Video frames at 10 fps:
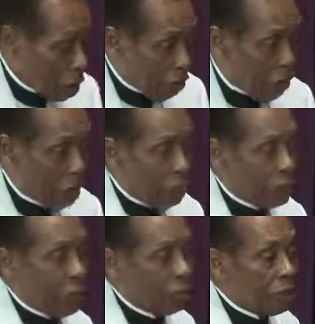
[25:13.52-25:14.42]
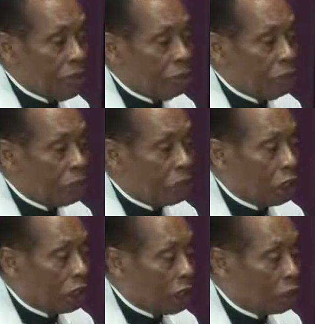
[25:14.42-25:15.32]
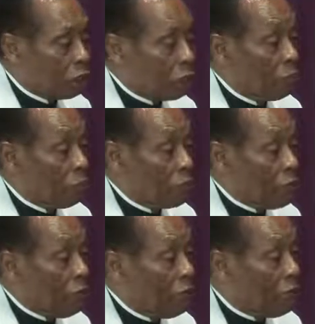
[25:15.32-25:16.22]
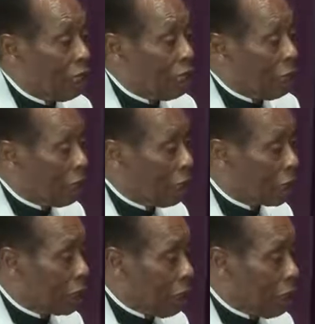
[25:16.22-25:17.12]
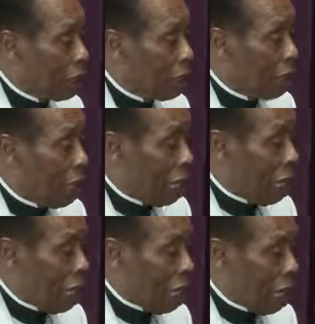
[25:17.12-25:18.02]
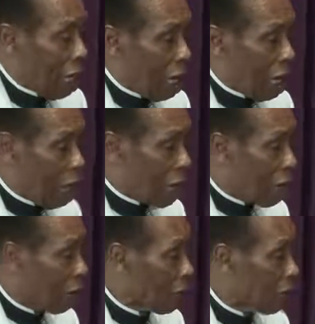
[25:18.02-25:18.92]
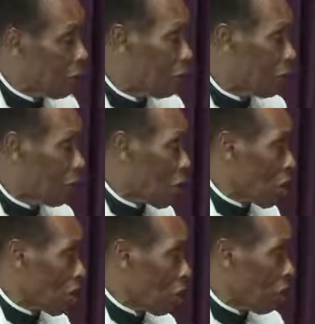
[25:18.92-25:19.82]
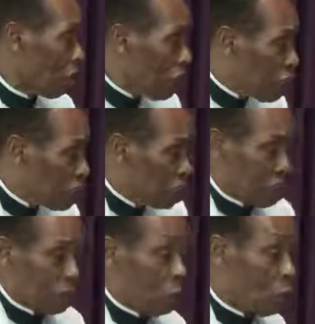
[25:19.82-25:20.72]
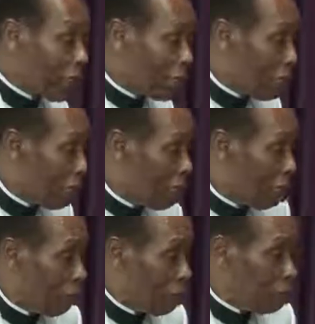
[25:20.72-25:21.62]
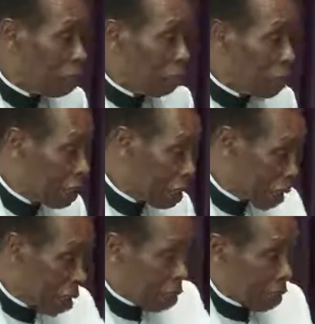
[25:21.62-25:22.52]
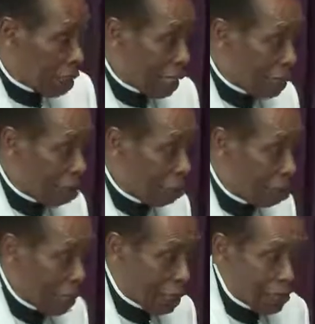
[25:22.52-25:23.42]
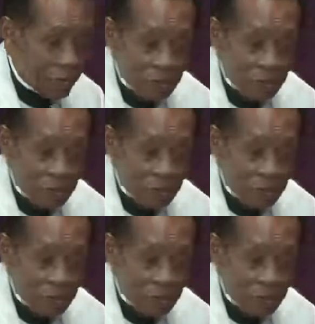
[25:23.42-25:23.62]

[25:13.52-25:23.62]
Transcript: even sometime when Jesus was with Peter, he said, Ah, the flesh is weak, but the spirit is like to pray.